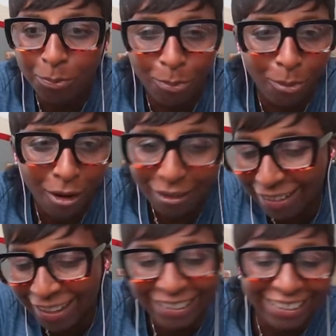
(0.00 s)
what?
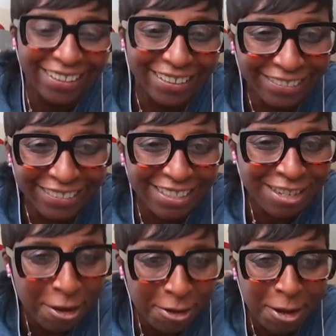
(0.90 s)

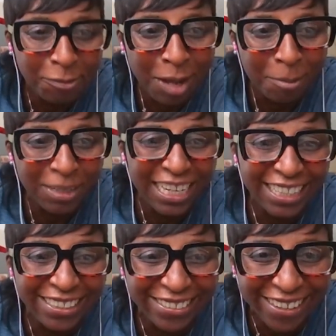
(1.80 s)
No family
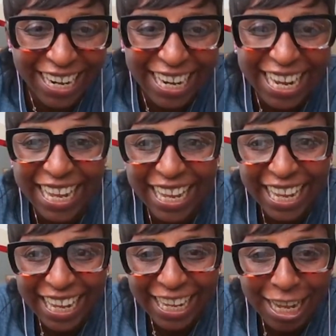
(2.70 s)
history.
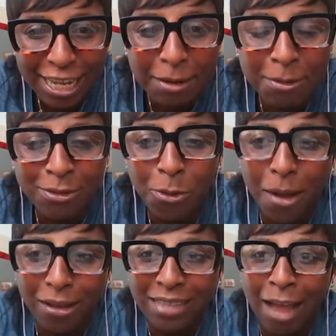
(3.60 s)
It was
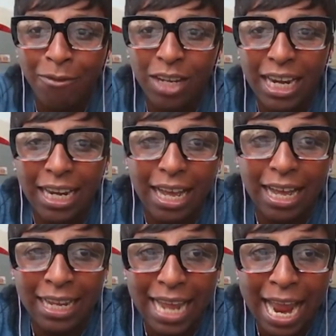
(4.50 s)
almost having
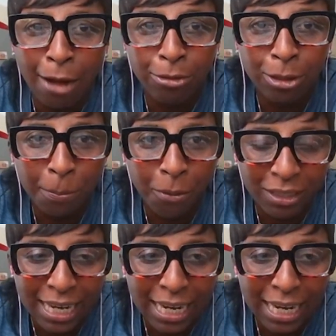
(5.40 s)
an outer body